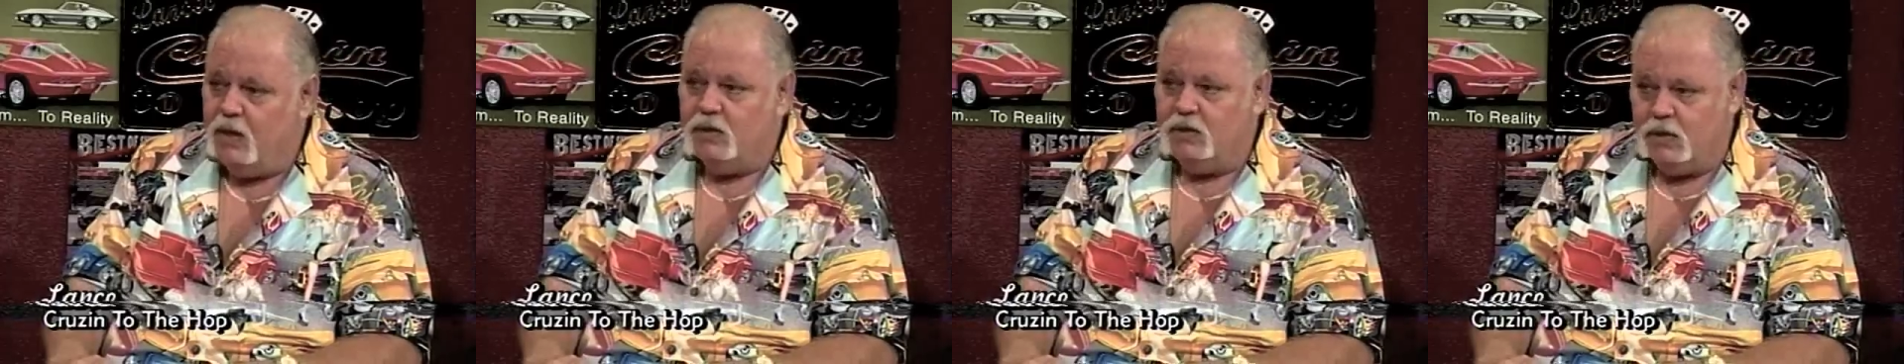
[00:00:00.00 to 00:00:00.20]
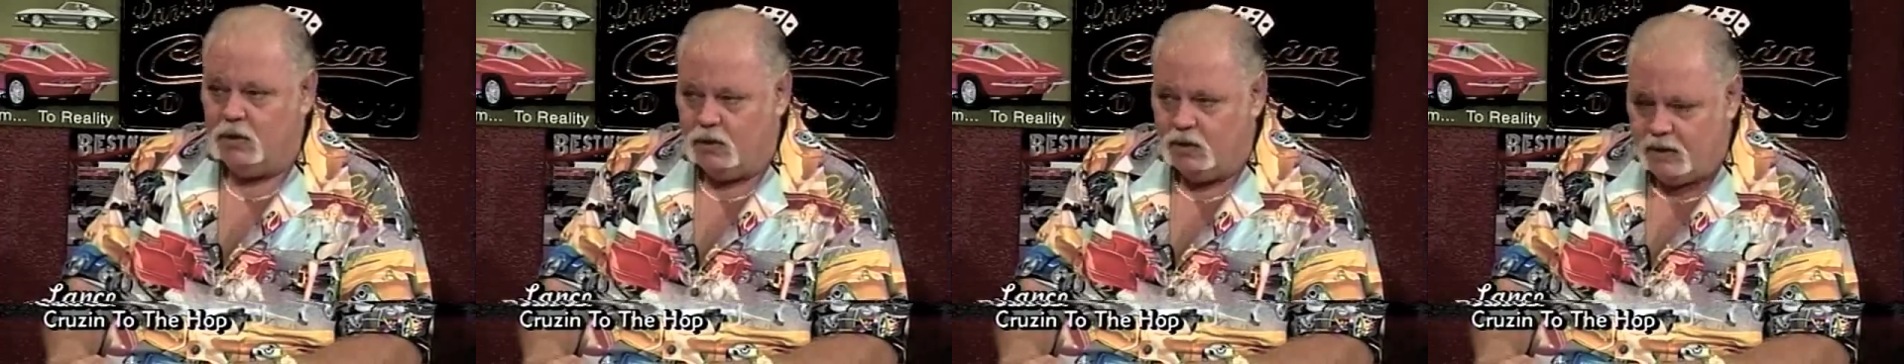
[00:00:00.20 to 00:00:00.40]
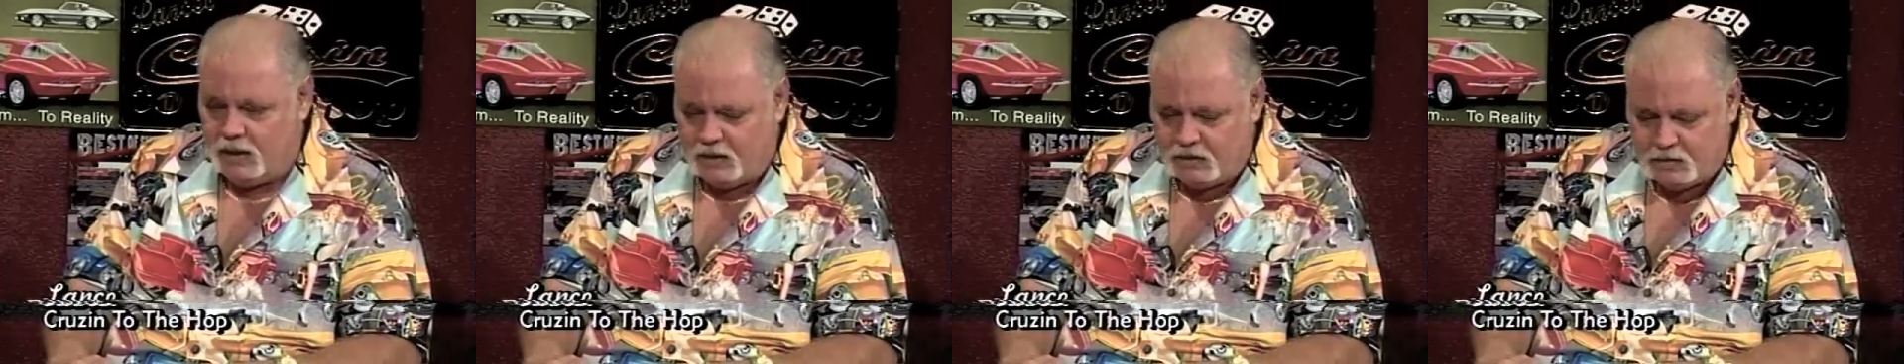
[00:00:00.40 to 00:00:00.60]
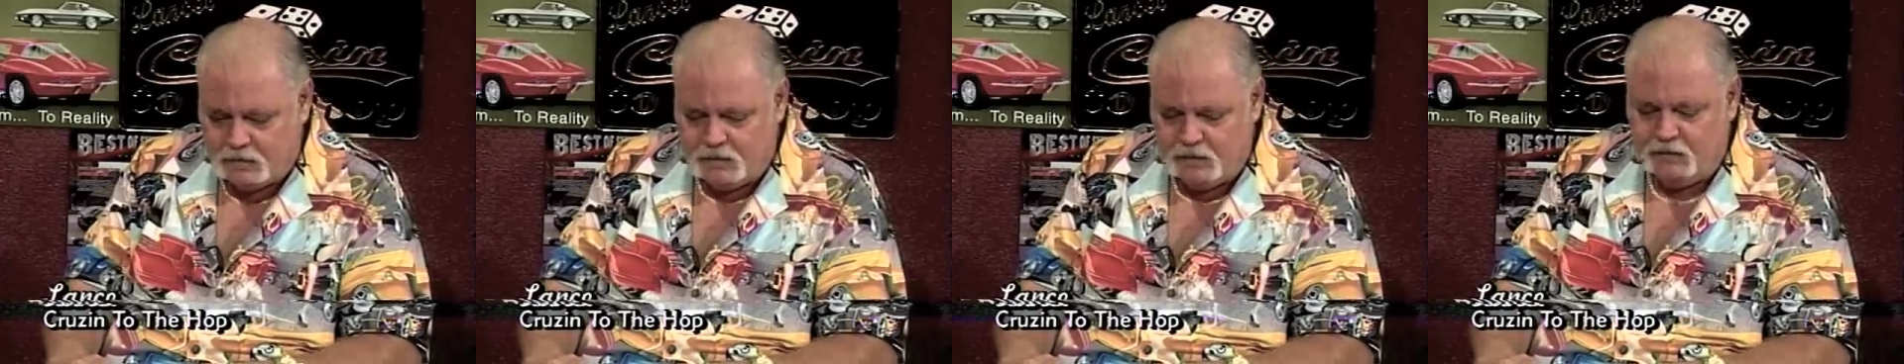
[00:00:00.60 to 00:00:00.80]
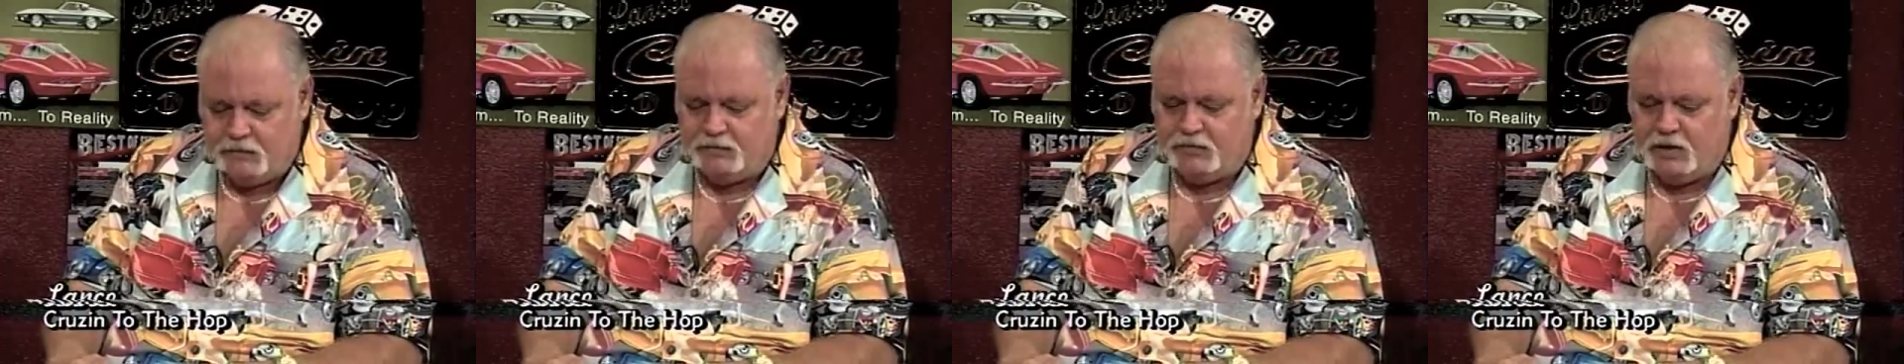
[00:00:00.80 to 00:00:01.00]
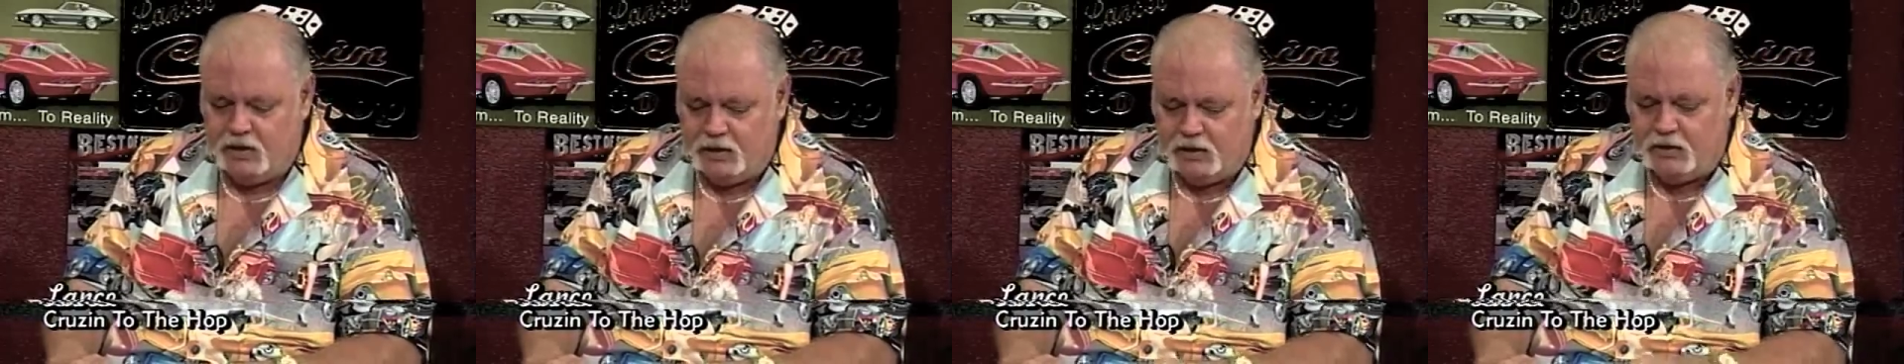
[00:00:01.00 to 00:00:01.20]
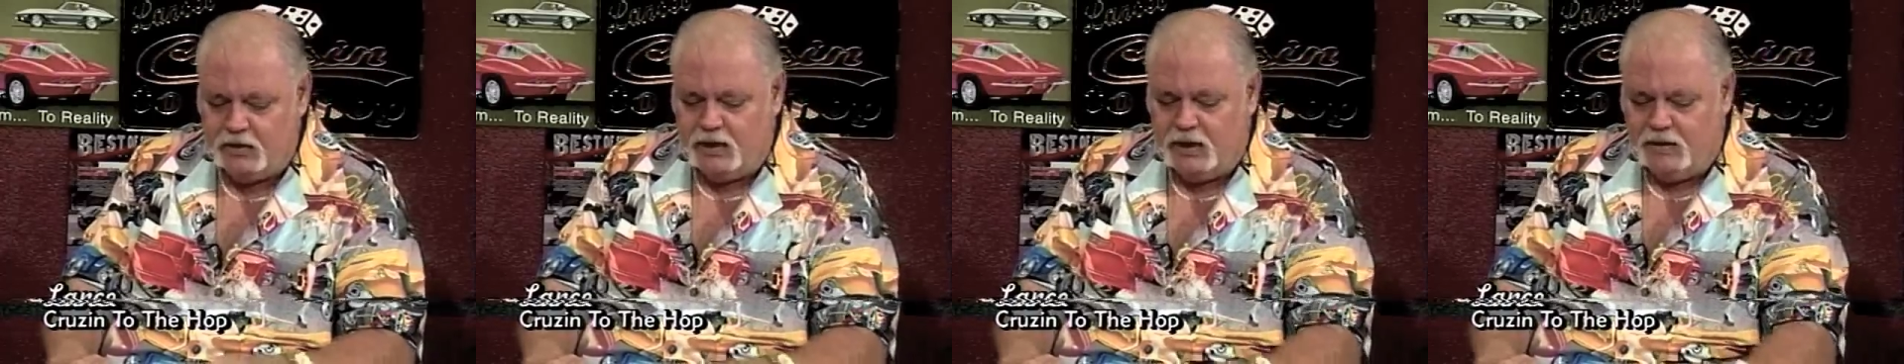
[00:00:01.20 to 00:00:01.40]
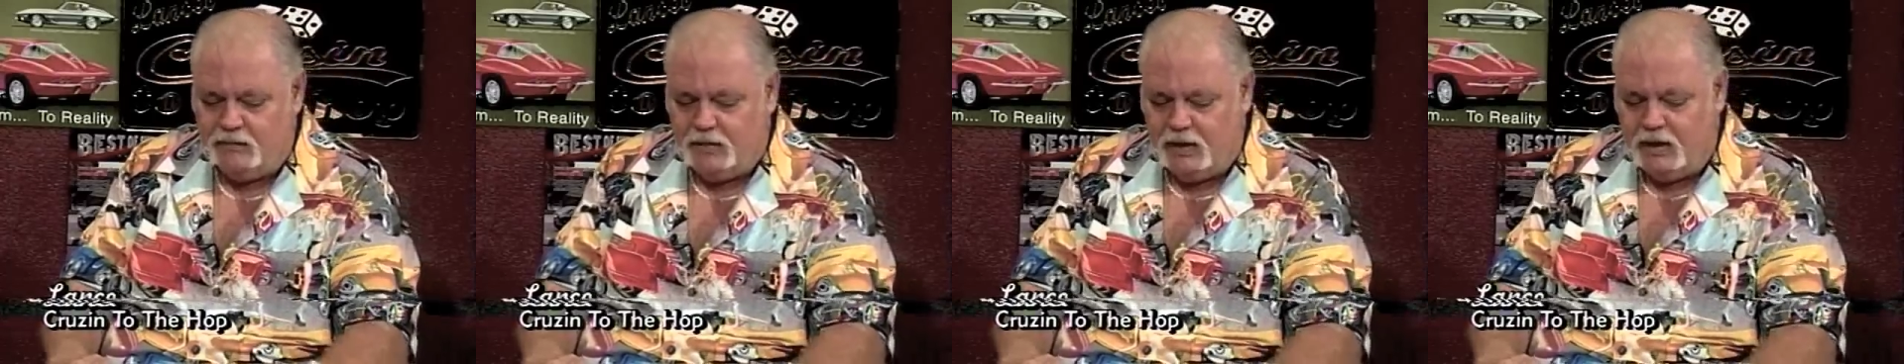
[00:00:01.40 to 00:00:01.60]
Turned out to be a very good
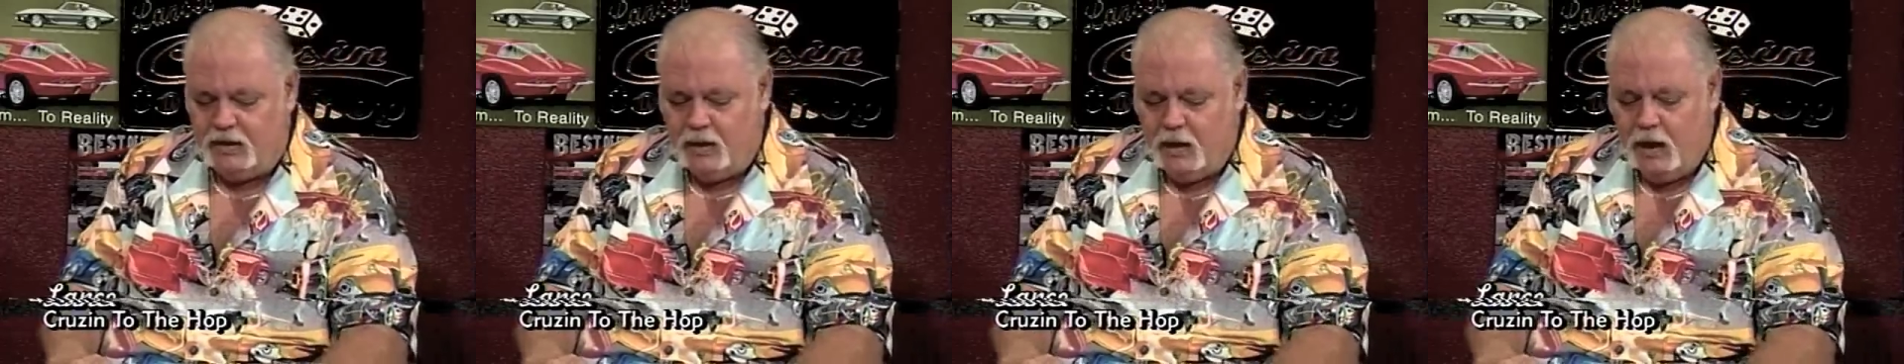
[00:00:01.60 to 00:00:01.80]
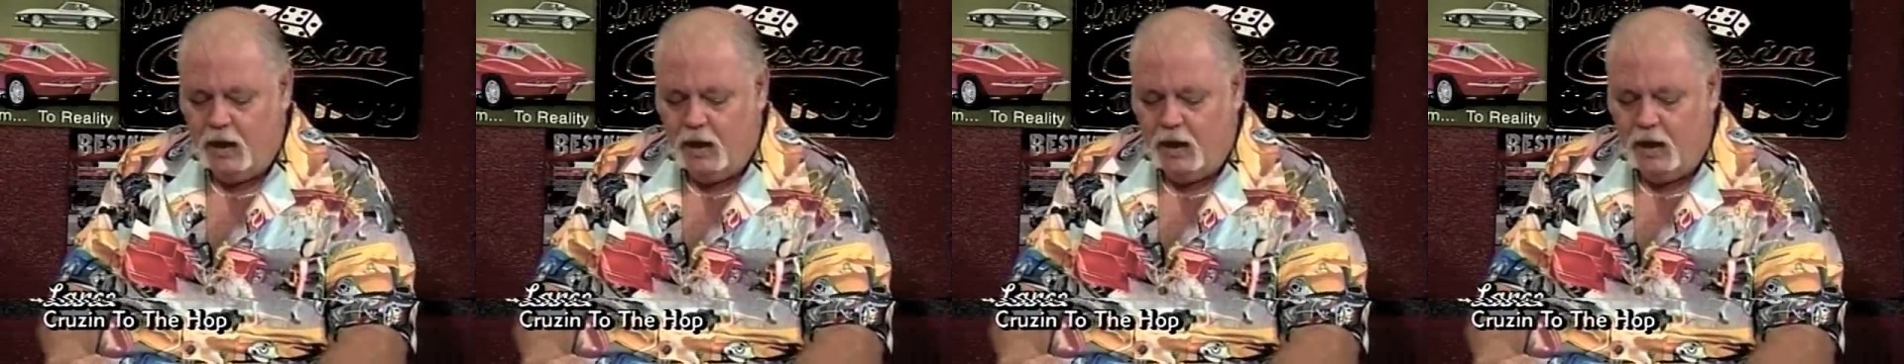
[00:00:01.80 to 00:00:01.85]
evening,